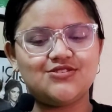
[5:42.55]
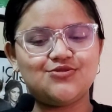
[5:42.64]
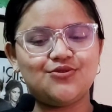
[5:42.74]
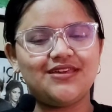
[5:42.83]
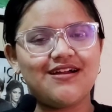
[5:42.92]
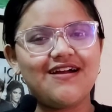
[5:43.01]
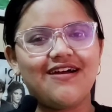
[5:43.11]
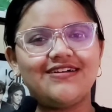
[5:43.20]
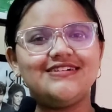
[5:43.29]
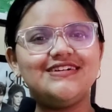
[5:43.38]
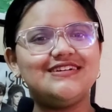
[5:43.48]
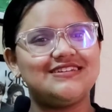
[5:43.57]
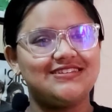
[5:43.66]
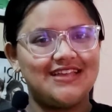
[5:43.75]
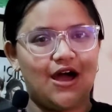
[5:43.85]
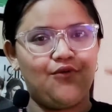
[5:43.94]
So yeah,
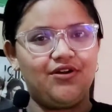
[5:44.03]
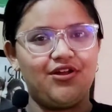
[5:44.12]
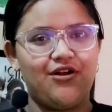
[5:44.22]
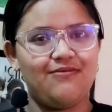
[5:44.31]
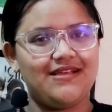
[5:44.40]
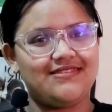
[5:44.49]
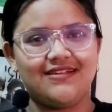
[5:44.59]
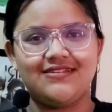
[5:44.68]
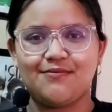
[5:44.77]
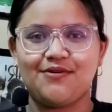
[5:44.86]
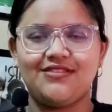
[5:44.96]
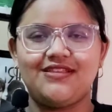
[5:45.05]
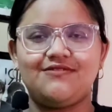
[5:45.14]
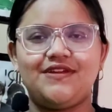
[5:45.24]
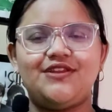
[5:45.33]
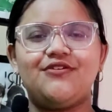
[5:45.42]
shower your blessings upon
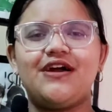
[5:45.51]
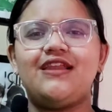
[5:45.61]
this video,